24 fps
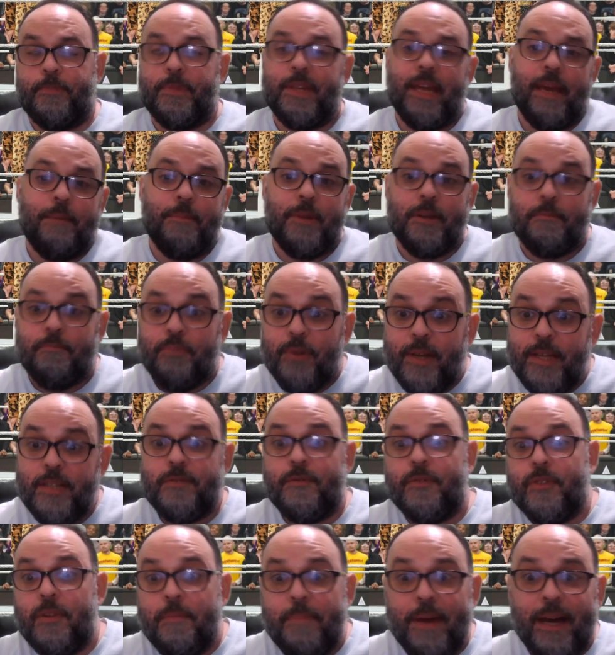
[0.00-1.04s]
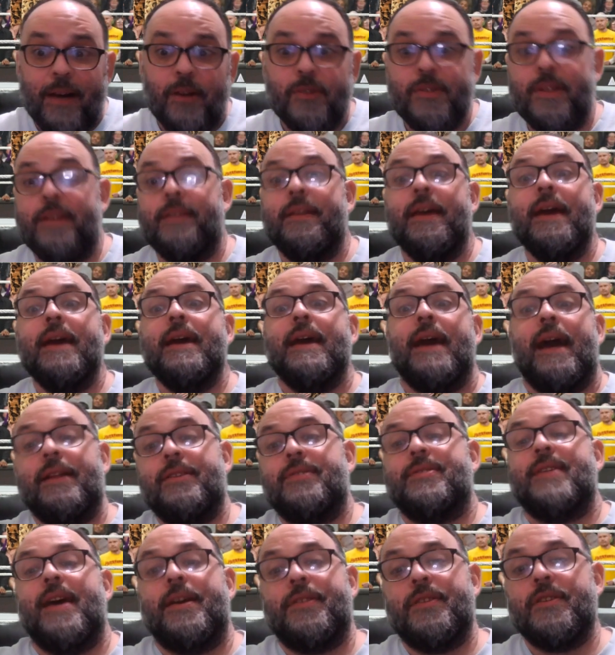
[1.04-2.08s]
Damian Priest for the belt,
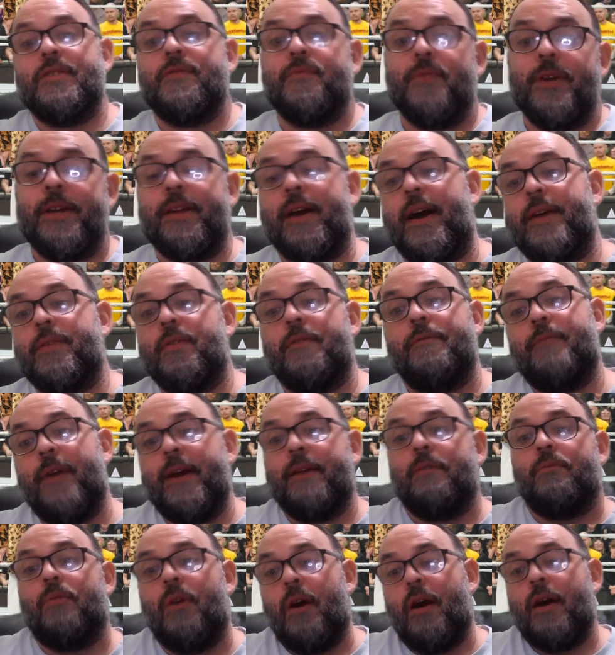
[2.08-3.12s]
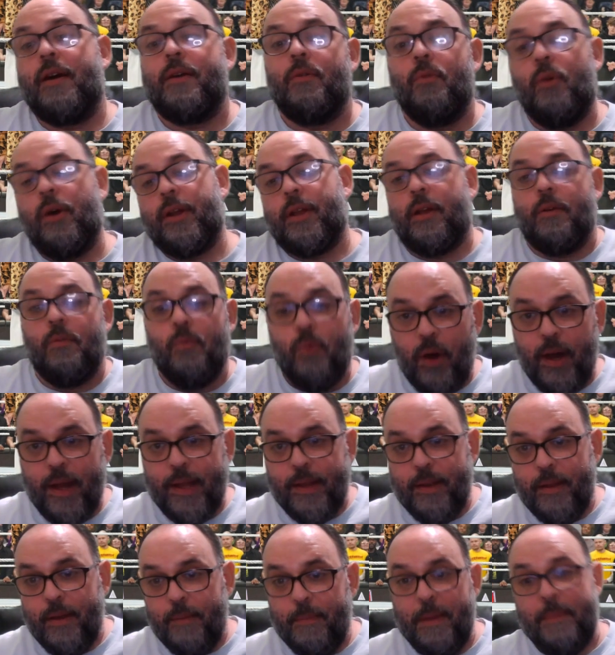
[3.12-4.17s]
and Seth is free to either fight Rock
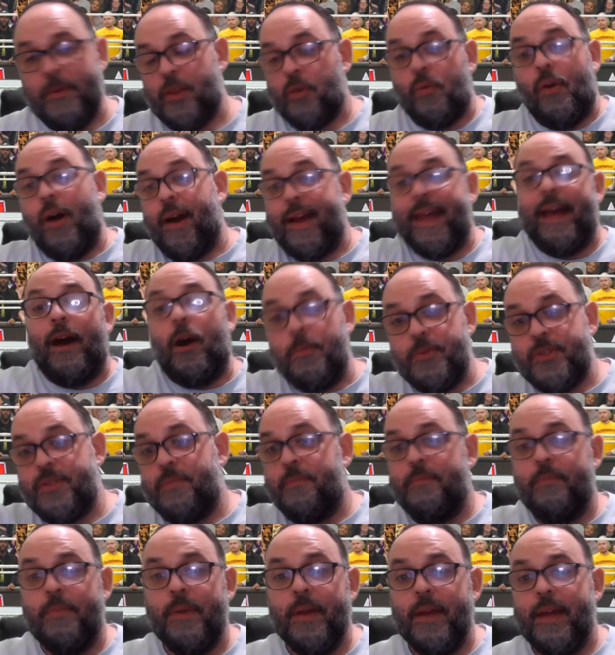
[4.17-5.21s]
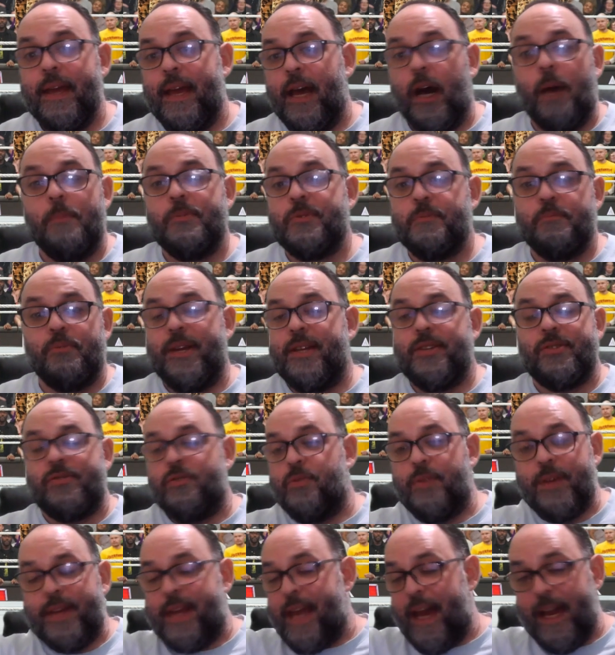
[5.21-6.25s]
one-on-one. Maybe the Rock helps Priest
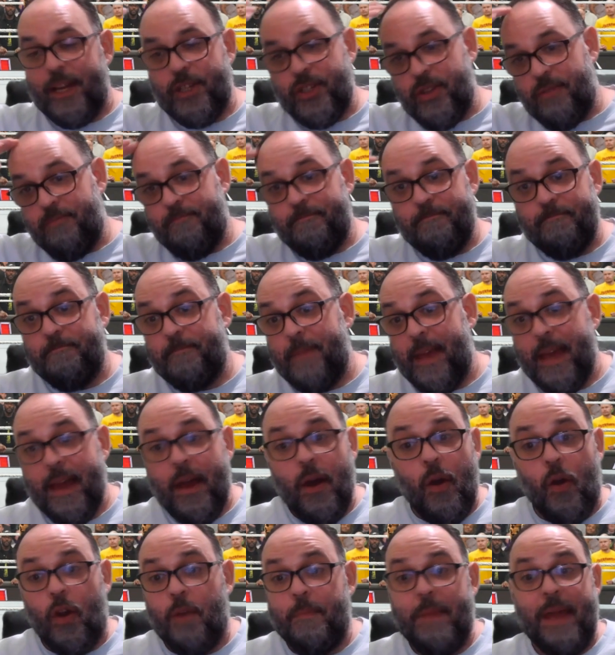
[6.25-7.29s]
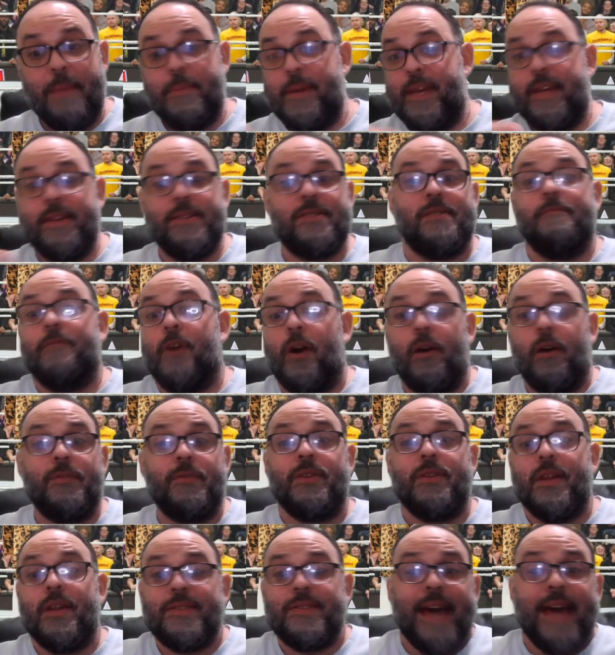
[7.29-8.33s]
do the cash in, or maybe he's involved
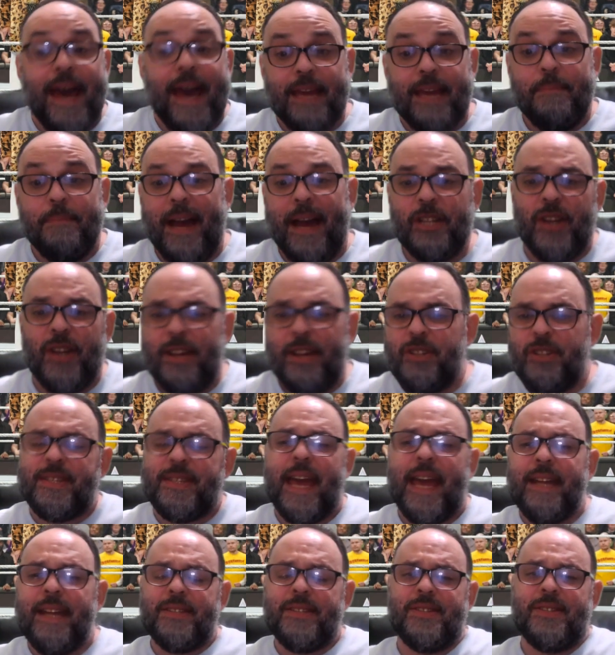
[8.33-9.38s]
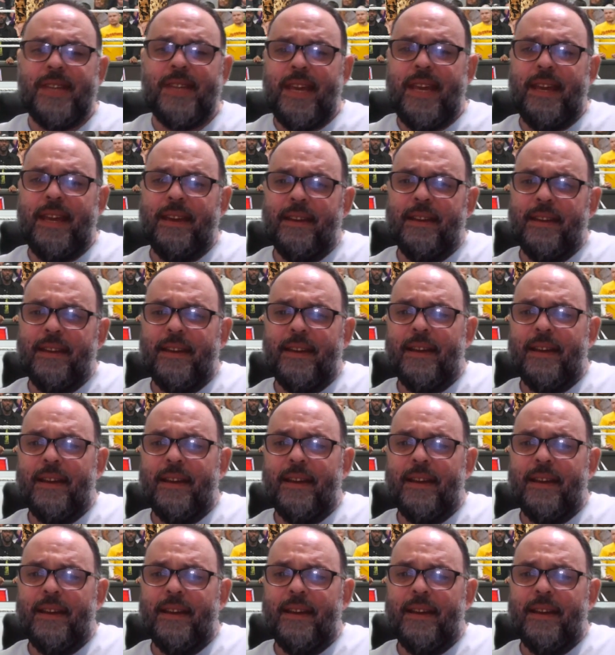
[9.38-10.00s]
in the tag match. I just can't see.